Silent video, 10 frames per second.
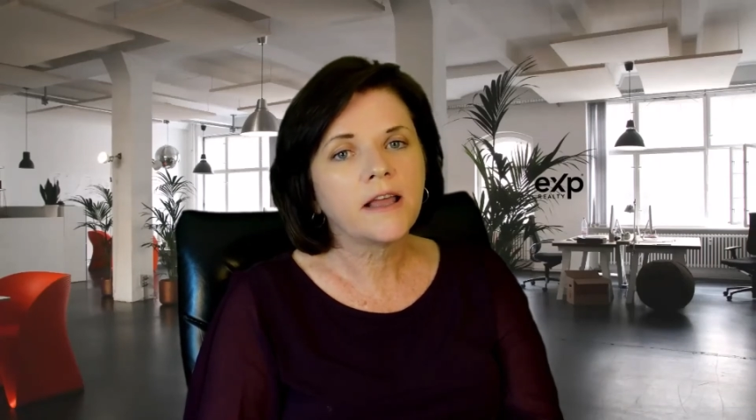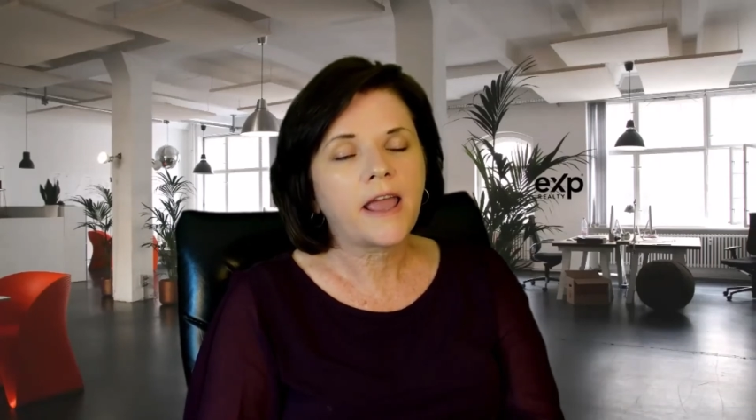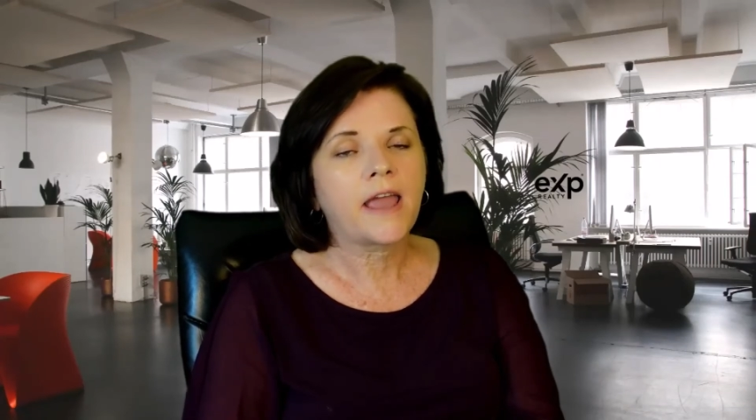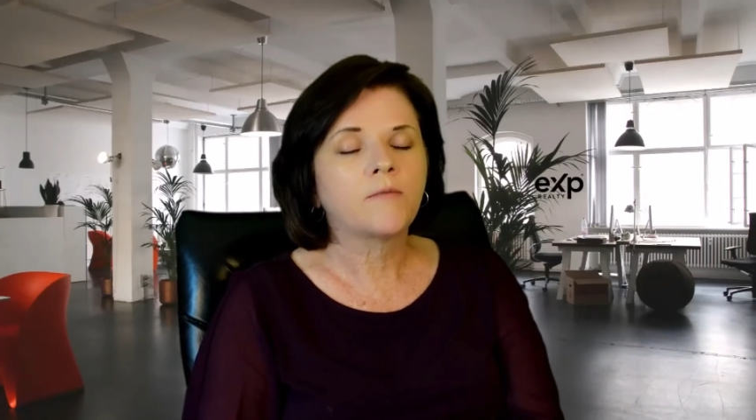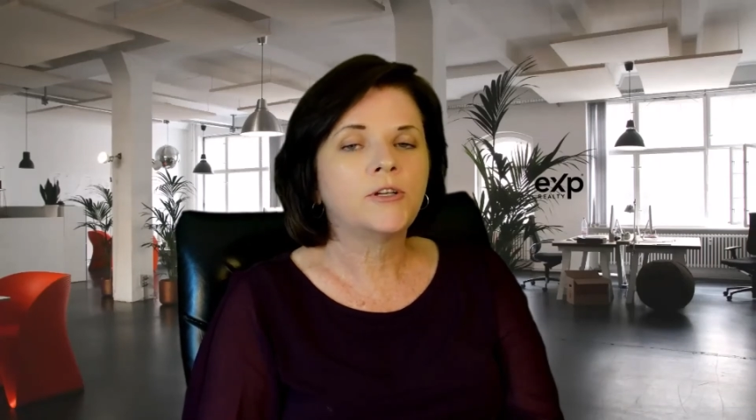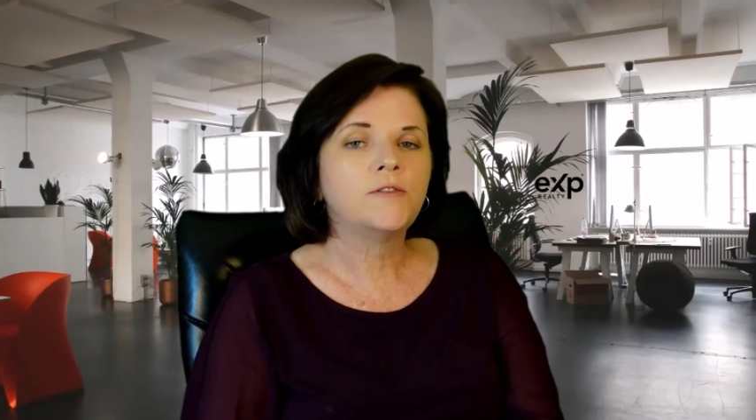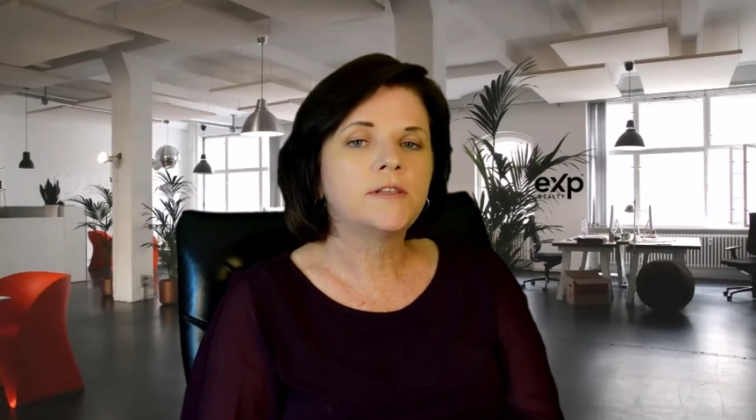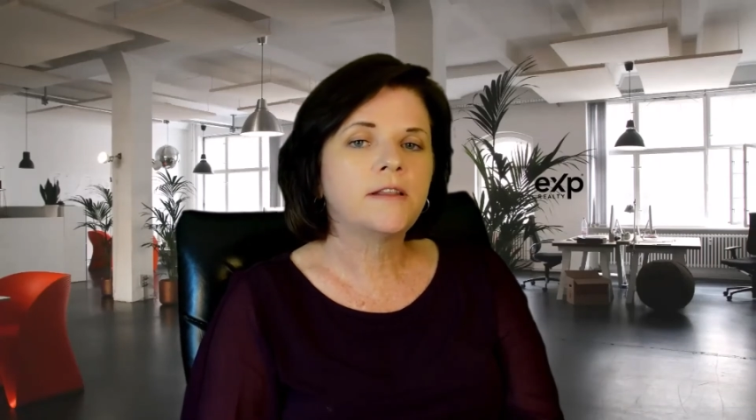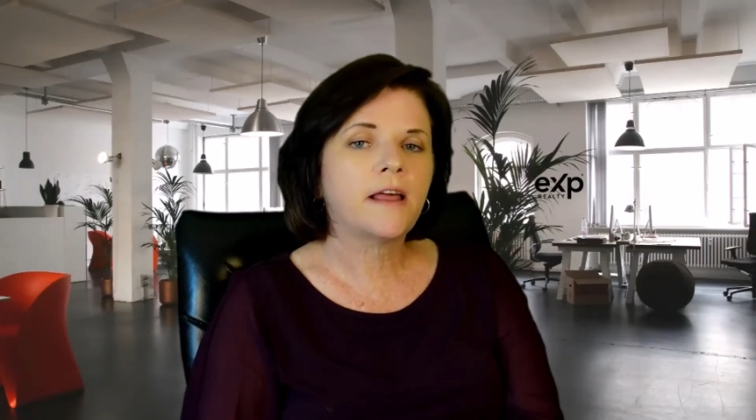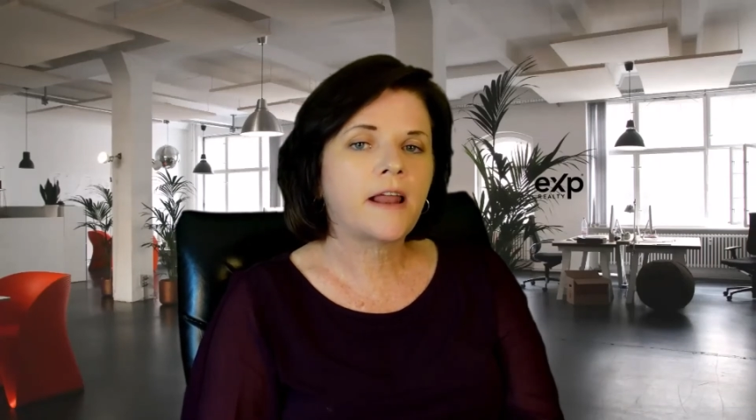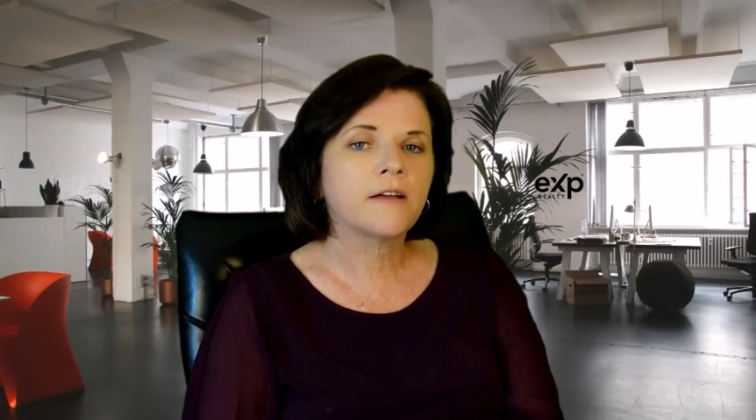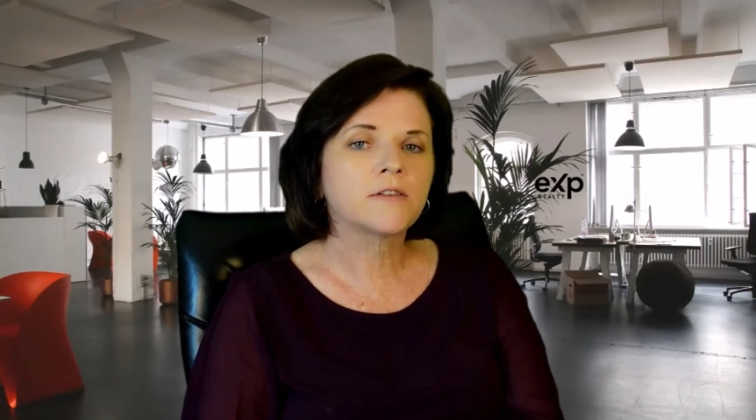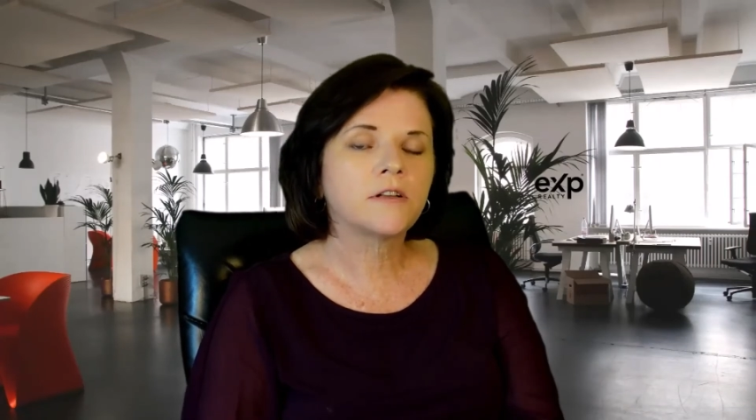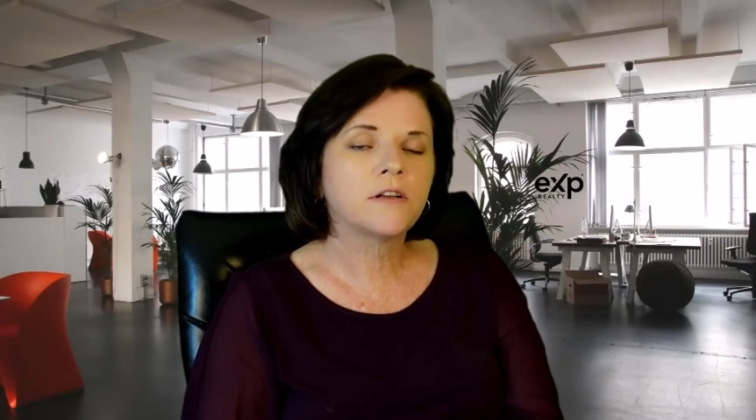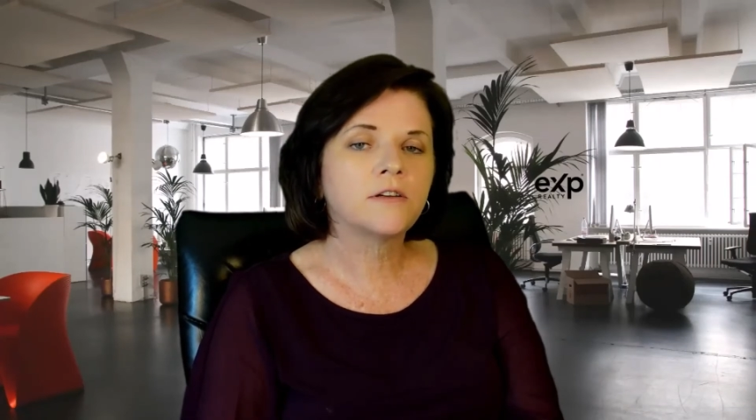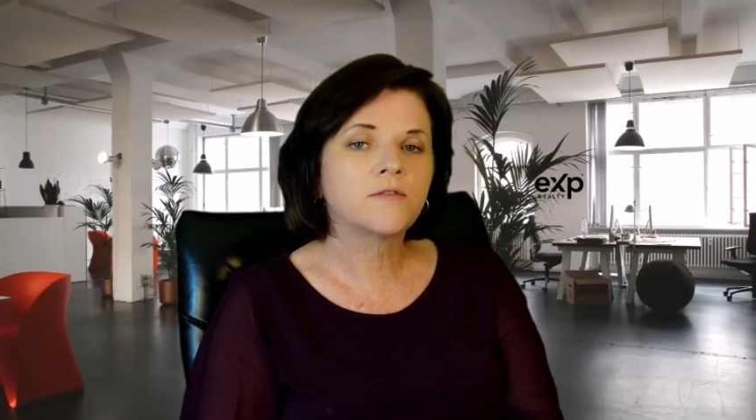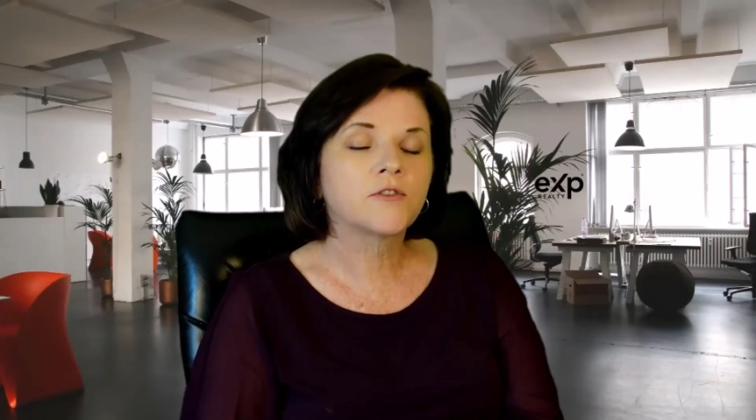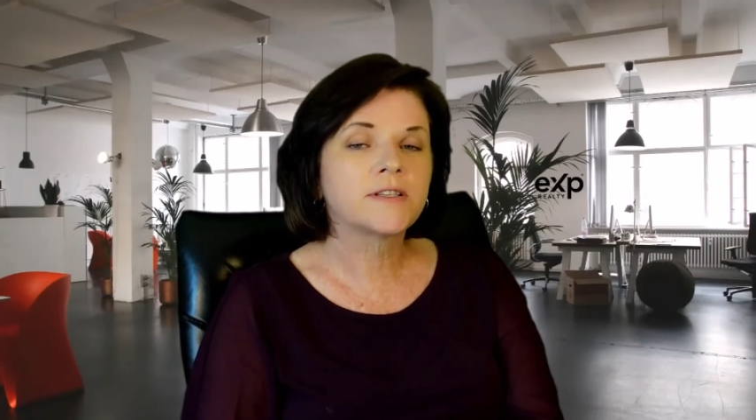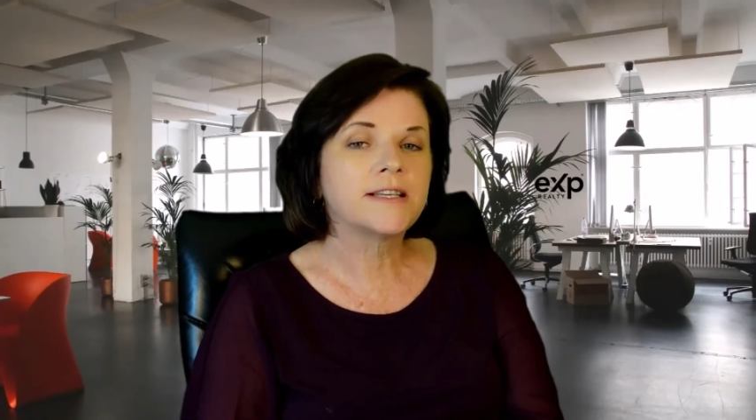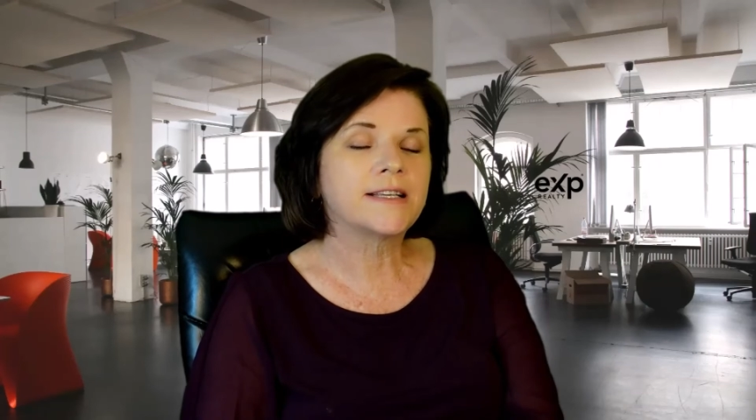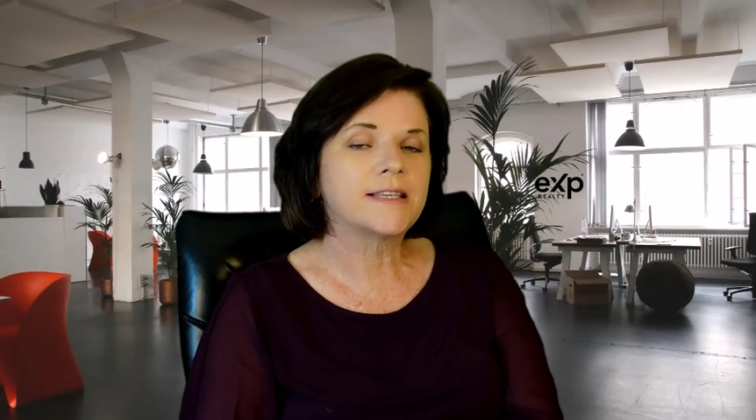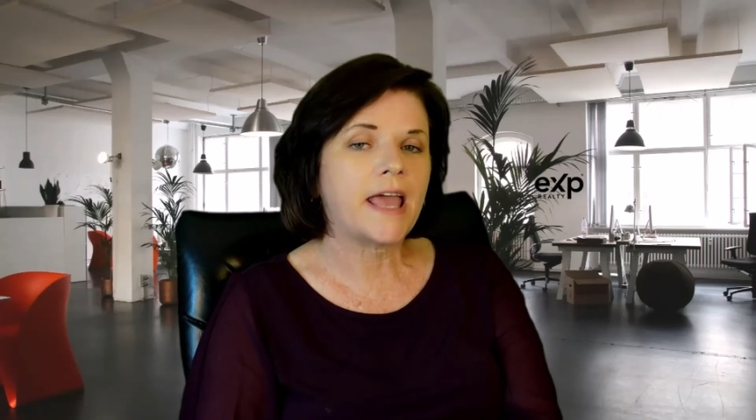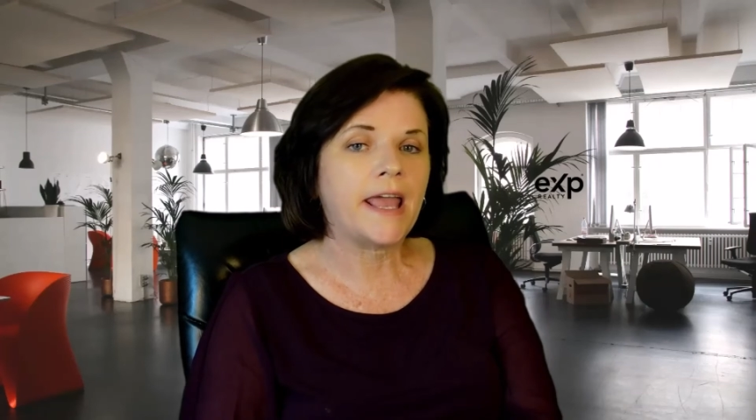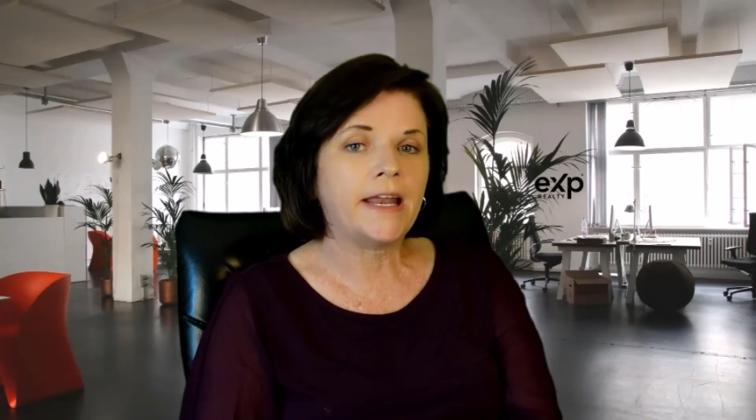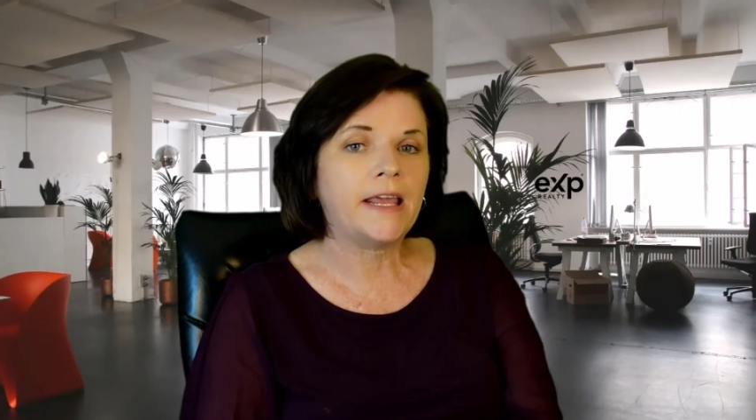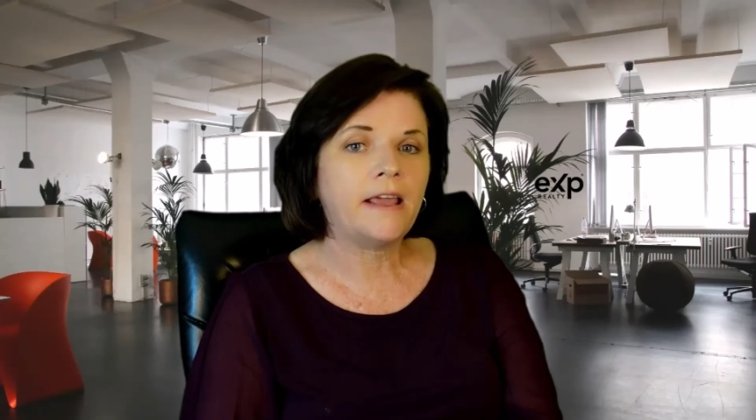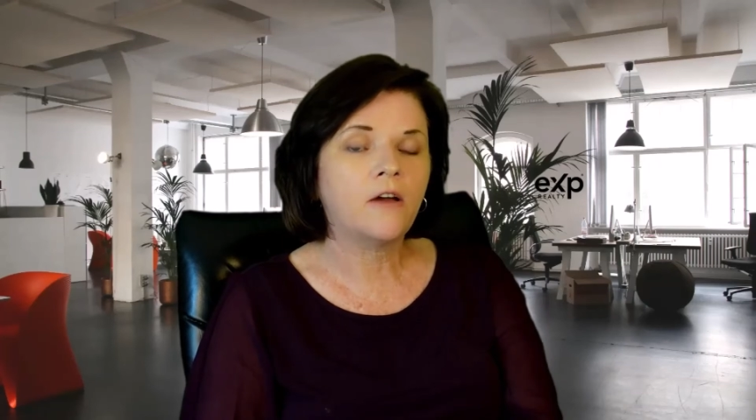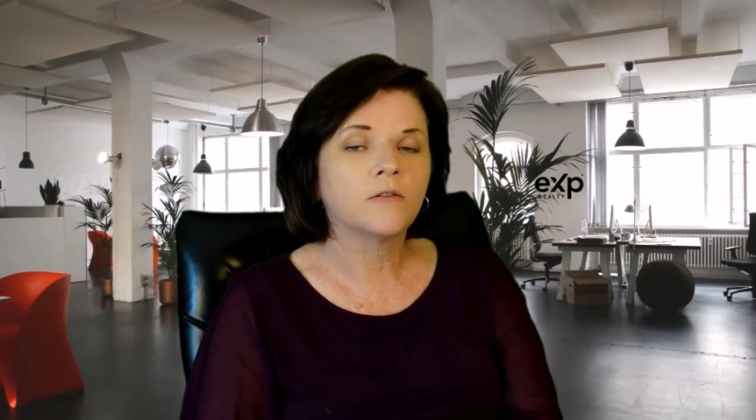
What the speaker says: And when you see that house close for $680,000,